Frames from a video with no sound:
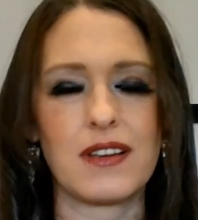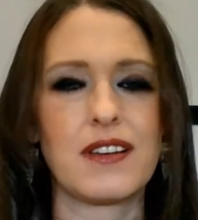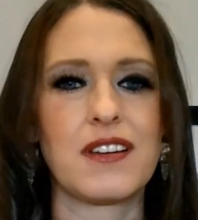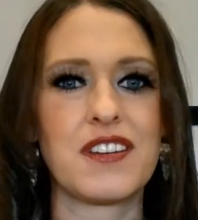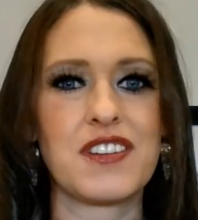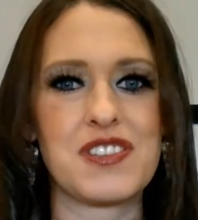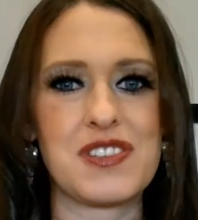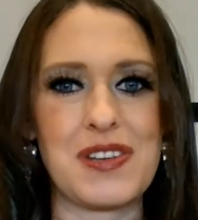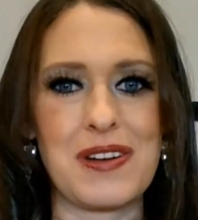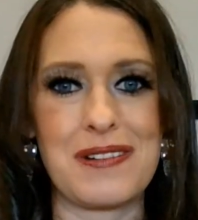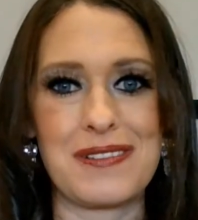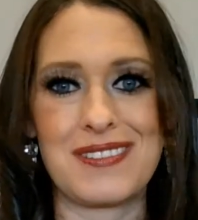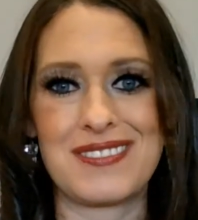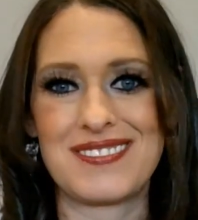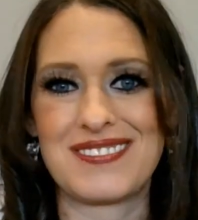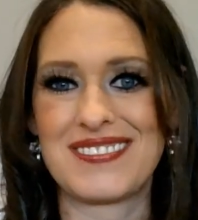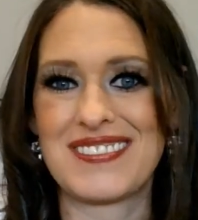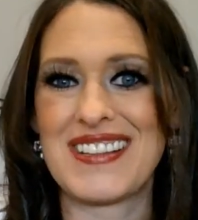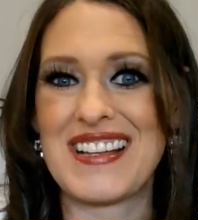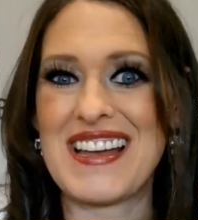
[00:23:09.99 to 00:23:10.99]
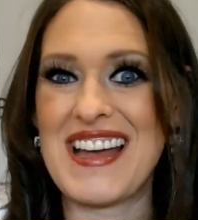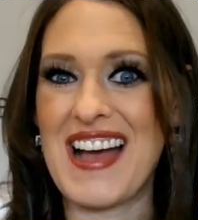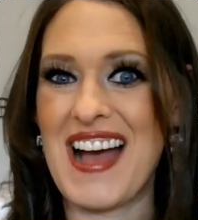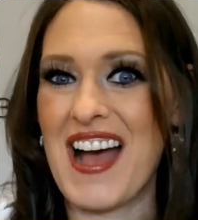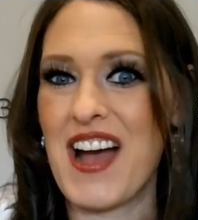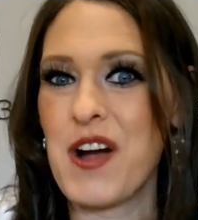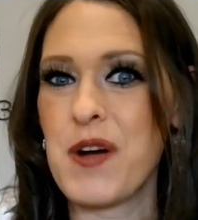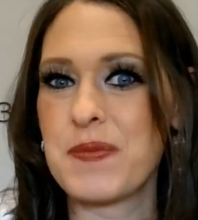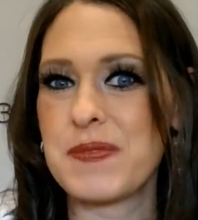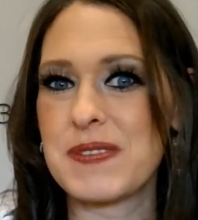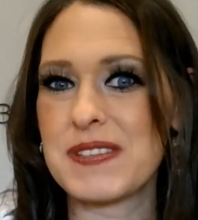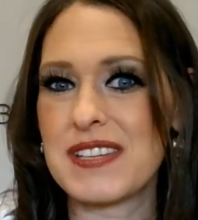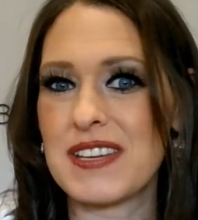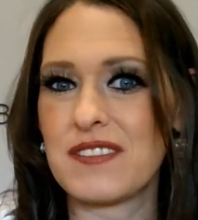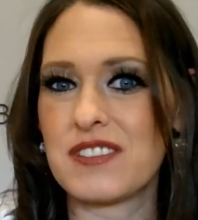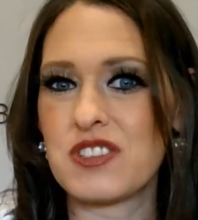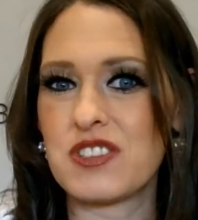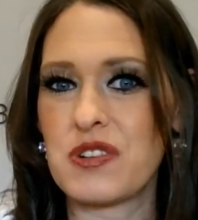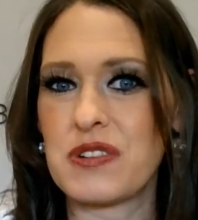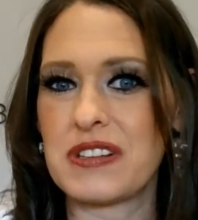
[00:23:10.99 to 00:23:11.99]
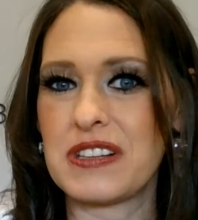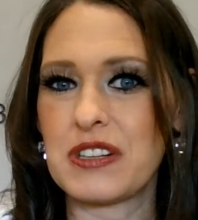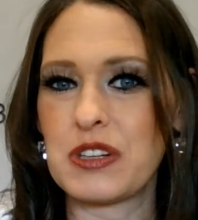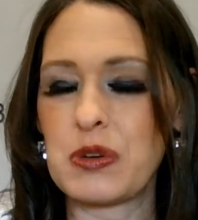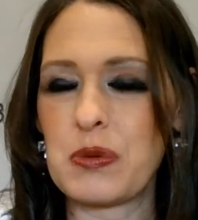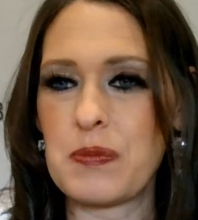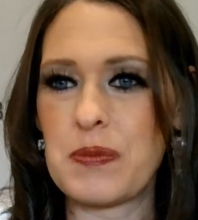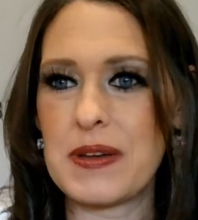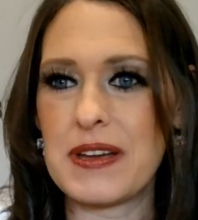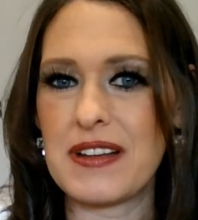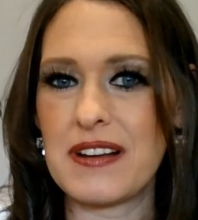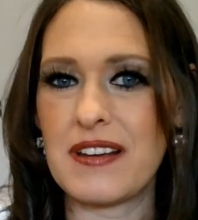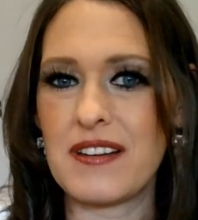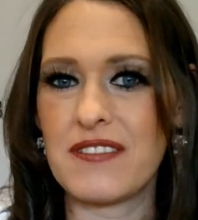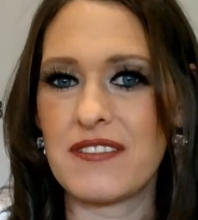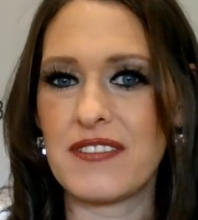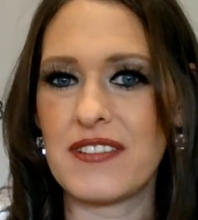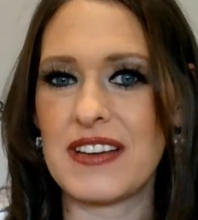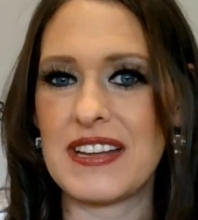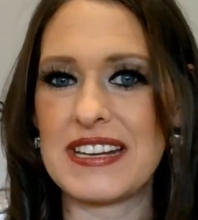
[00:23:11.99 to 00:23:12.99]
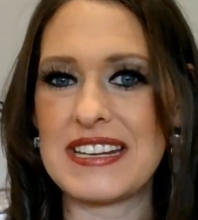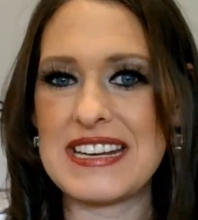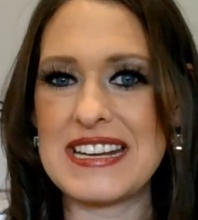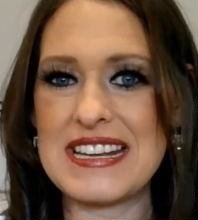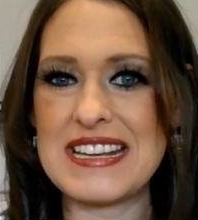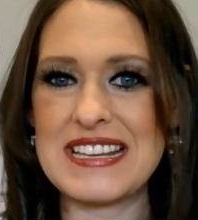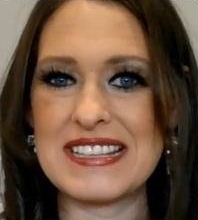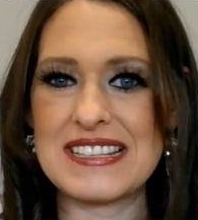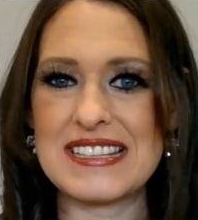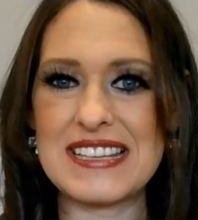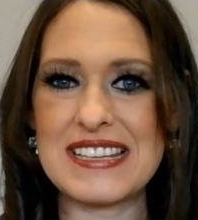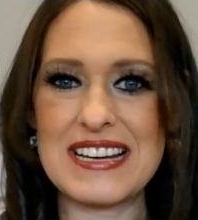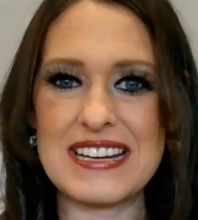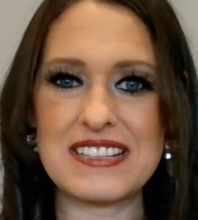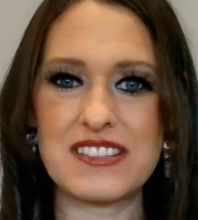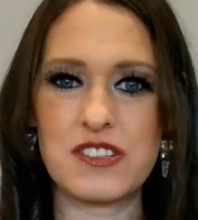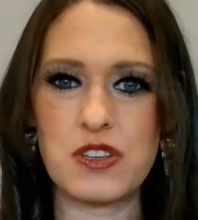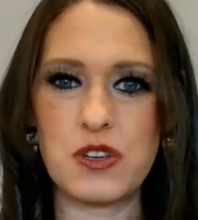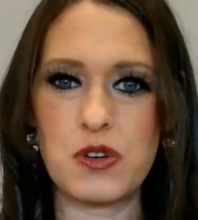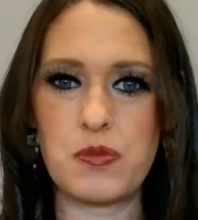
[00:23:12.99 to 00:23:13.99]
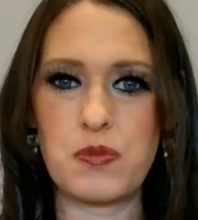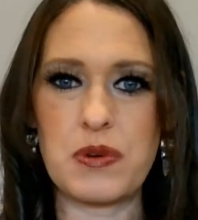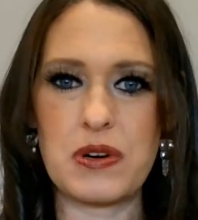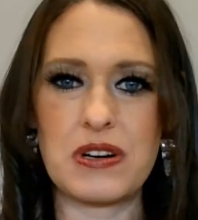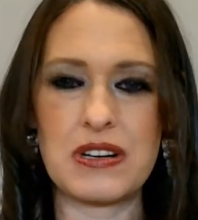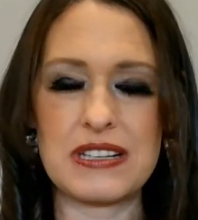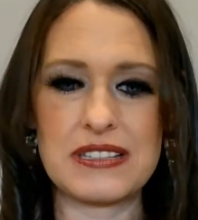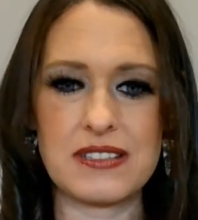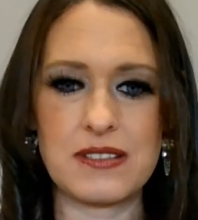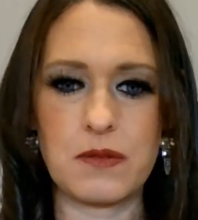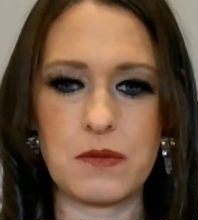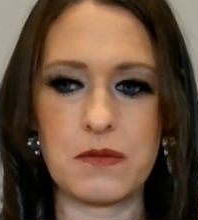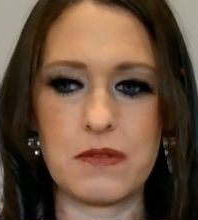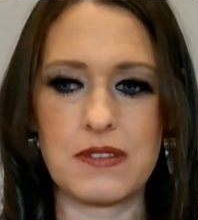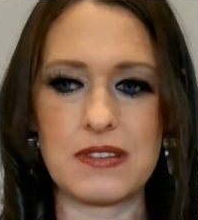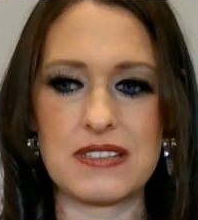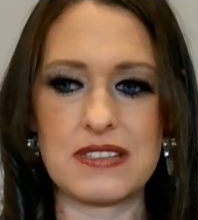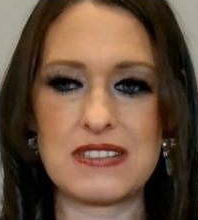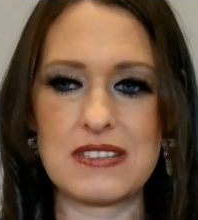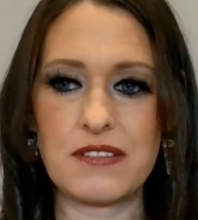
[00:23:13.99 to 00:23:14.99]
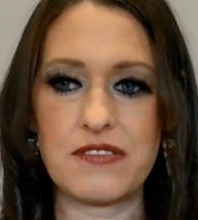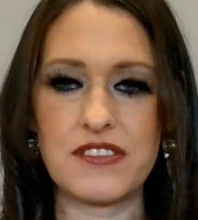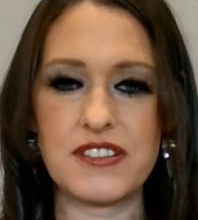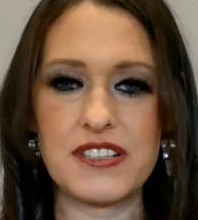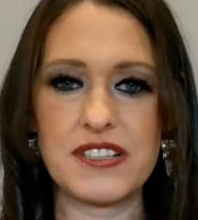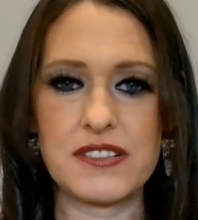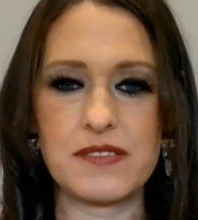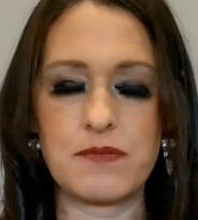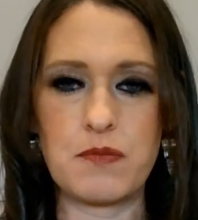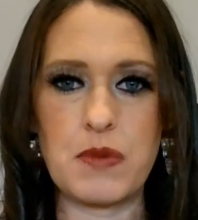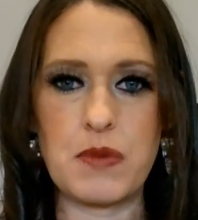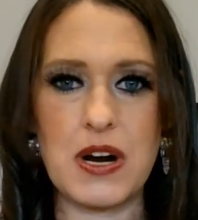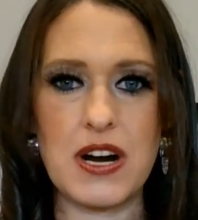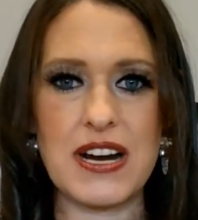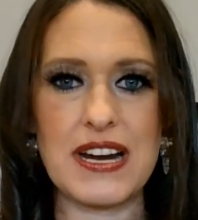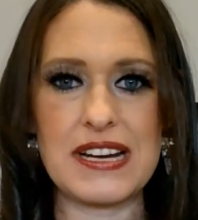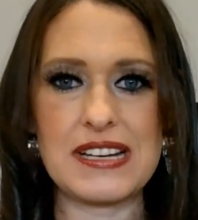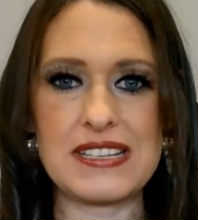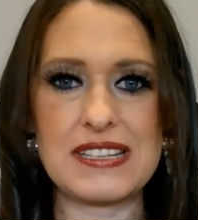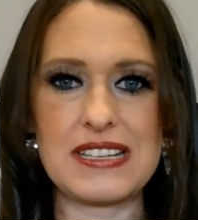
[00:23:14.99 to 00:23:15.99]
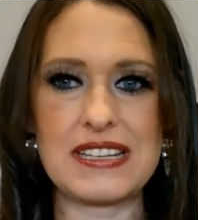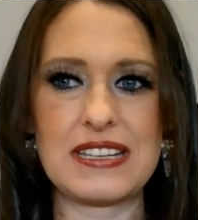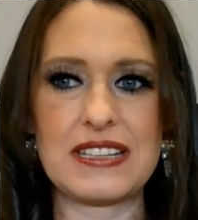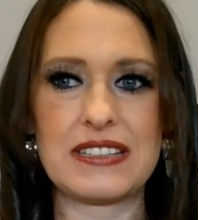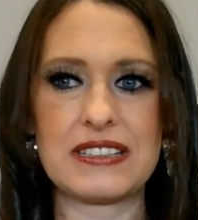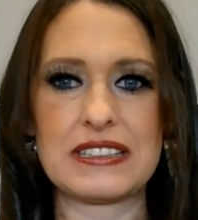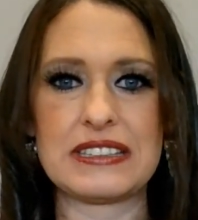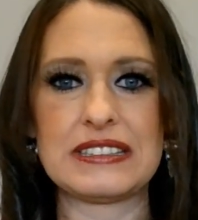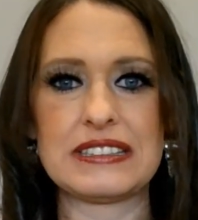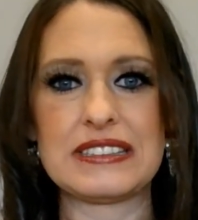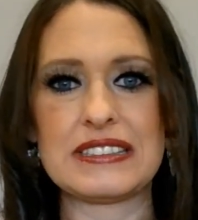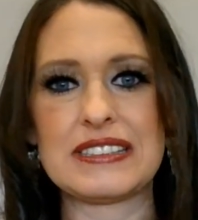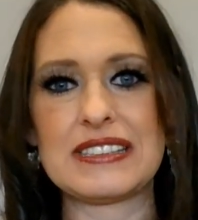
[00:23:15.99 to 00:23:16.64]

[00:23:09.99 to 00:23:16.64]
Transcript: So I hope this gives you a little bit of an inside scoop on some of the different marketing